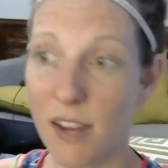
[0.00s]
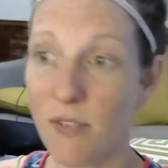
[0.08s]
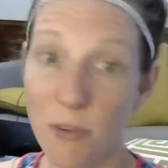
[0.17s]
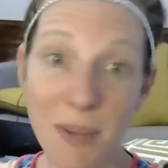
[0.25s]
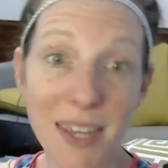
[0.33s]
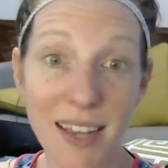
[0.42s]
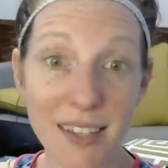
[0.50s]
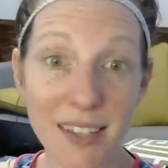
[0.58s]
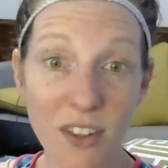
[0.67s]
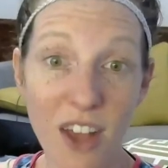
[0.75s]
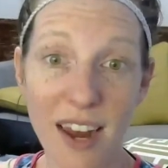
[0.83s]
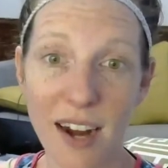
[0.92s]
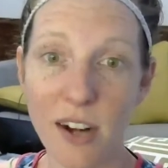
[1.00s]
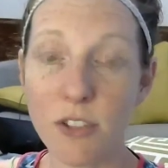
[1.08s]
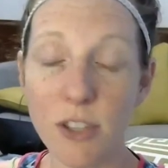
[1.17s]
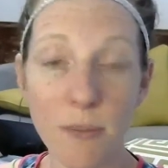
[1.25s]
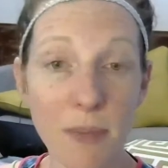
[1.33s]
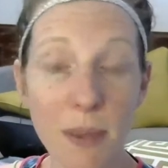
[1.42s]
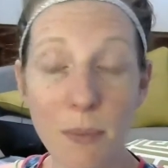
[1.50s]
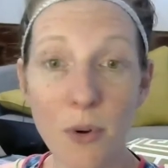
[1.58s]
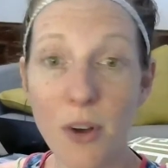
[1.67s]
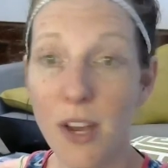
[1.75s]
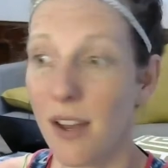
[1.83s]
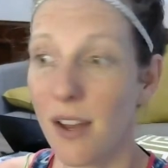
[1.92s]
And for me, that's a lot. I know some people,
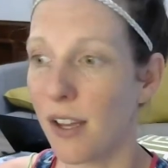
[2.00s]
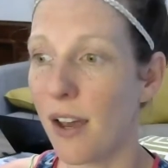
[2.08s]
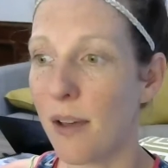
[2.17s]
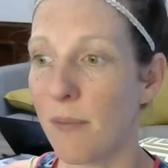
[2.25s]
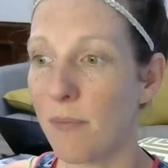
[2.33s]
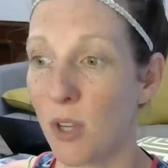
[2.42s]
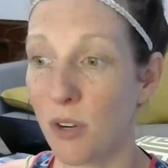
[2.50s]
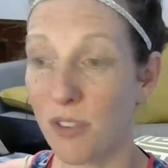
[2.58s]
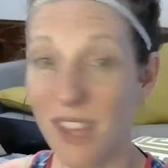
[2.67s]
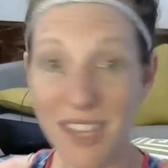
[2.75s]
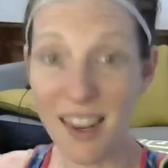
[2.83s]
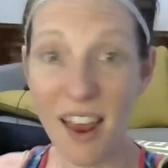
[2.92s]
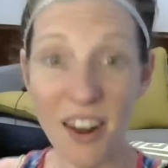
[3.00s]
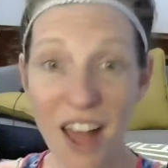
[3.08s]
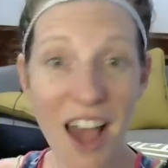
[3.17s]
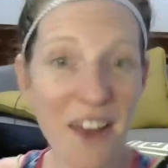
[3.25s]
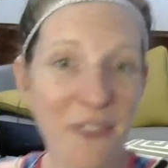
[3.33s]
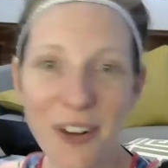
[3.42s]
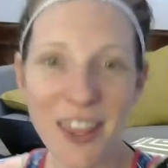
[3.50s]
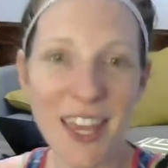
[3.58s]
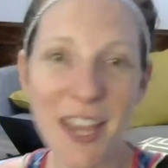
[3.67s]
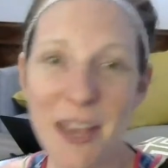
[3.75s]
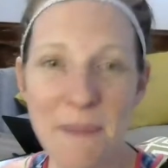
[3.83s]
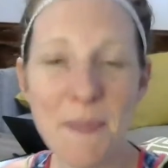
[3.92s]
um, you know, that's not a lot for
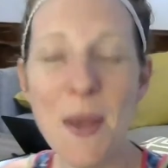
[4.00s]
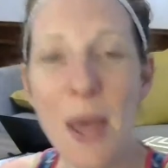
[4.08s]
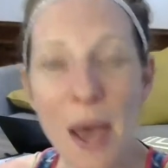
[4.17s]
them.